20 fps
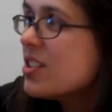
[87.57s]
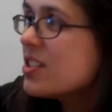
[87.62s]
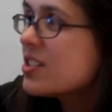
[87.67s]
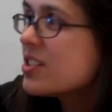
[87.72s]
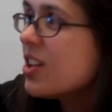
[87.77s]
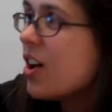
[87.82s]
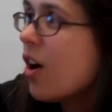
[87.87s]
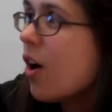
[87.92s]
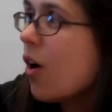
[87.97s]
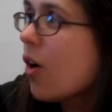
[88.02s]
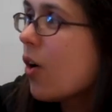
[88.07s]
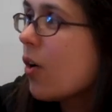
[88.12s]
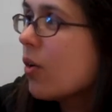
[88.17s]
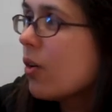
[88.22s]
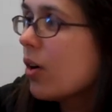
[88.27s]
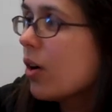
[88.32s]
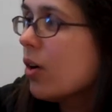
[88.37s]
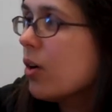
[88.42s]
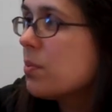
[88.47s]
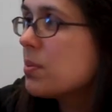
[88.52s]
So,
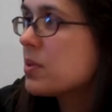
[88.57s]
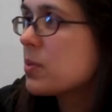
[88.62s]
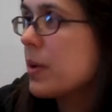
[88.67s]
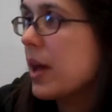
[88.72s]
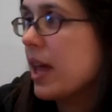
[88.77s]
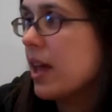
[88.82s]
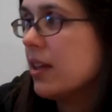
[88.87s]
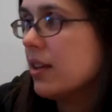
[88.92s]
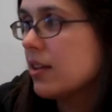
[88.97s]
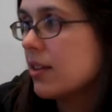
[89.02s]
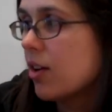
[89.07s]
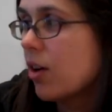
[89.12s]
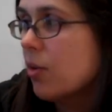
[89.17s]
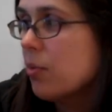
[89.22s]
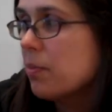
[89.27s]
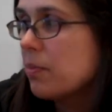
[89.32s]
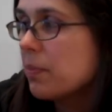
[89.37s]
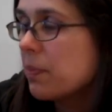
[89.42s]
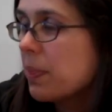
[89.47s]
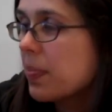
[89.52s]
oops, wait,
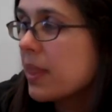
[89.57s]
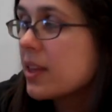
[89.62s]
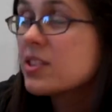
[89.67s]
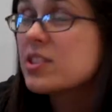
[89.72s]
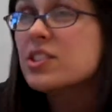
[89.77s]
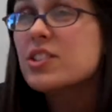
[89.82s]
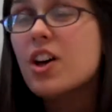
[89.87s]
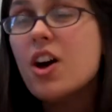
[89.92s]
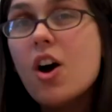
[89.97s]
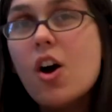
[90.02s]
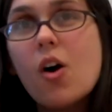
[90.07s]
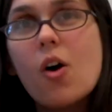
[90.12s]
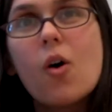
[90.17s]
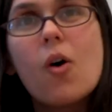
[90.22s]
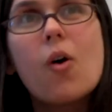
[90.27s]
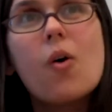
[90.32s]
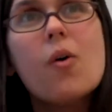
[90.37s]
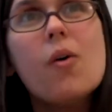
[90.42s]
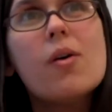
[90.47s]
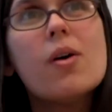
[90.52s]
nope.
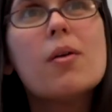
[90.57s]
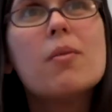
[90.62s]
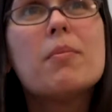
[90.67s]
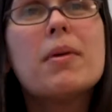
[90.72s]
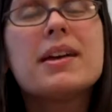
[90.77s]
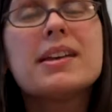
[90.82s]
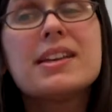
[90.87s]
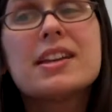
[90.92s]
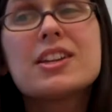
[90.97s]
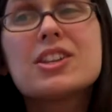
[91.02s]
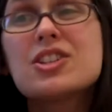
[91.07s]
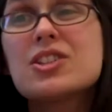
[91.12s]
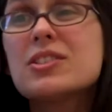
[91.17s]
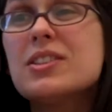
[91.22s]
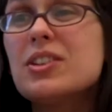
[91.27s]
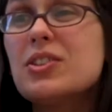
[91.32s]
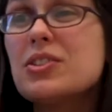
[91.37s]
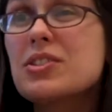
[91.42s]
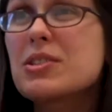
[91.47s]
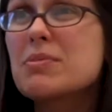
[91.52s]
So, my
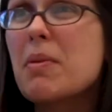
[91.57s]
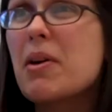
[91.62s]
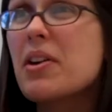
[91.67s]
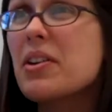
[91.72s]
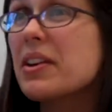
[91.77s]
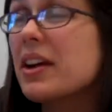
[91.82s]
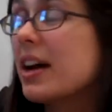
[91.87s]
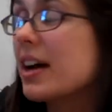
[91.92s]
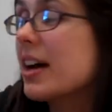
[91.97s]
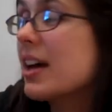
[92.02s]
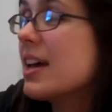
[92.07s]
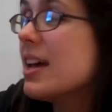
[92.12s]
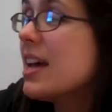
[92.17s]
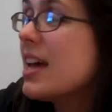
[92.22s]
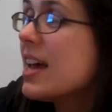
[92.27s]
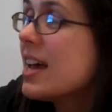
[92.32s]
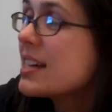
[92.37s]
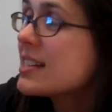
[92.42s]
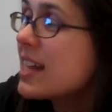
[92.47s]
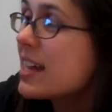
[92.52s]
little smart cut
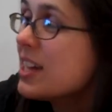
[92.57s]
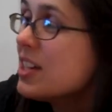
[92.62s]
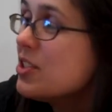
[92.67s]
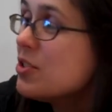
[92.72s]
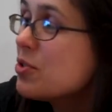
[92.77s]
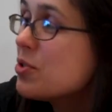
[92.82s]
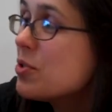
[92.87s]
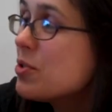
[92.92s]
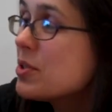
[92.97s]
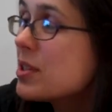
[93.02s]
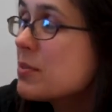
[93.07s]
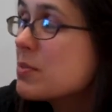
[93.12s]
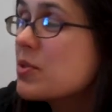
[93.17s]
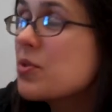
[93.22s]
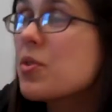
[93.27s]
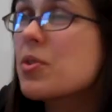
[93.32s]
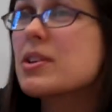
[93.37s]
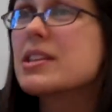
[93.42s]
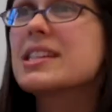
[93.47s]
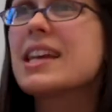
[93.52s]
is I can do 2 times
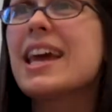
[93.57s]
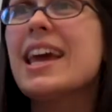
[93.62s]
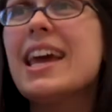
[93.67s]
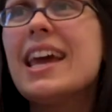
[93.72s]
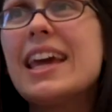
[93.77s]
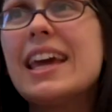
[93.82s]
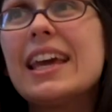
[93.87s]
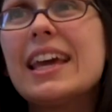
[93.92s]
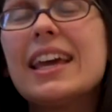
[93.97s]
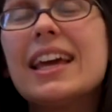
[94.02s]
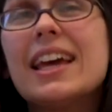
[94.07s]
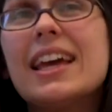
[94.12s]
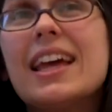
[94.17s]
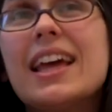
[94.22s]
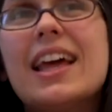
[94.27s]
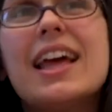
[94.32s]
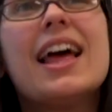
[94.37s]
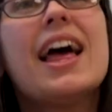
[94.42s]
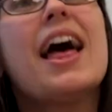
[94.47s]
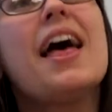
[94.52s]
4 is 8,
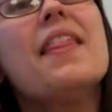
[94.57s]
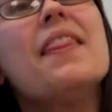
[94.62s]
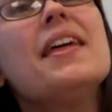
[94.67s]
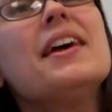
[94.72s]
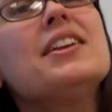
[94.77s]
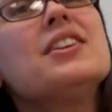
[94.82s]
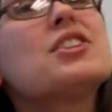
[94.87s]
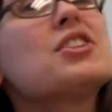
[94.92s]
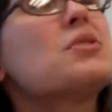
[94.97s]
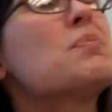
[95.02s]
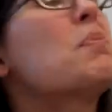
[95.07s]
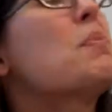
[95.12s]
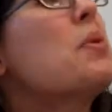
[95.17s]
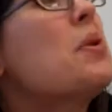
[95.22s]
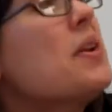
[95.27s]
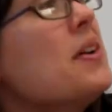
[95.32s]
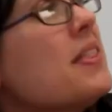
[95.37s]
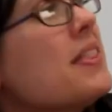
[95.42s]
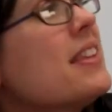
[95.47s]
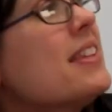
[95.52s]
and then just
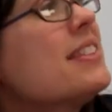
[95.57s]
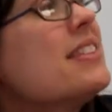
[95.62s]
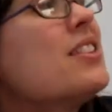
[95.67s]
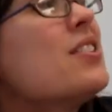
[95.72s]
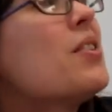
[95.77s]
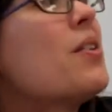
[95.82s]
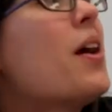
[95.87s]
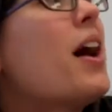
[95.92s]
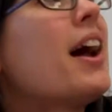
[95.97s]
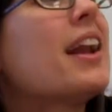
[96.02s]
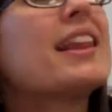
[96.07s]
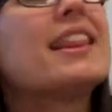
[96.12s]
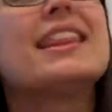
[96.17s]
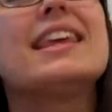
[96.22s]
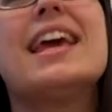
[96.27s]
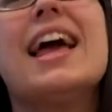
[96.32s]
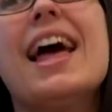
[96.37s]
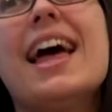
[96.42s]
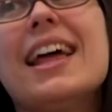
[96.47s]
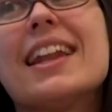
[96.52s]
put the 0 on at
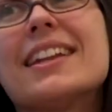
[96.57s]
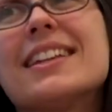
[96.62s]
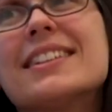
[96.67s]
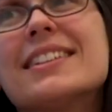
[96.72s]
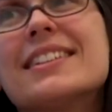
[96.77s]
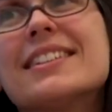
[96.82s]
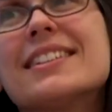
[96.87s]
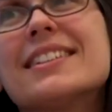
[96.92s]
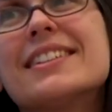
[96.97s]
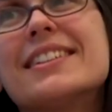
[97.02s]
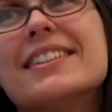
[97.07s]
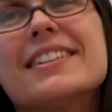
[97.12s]
the end.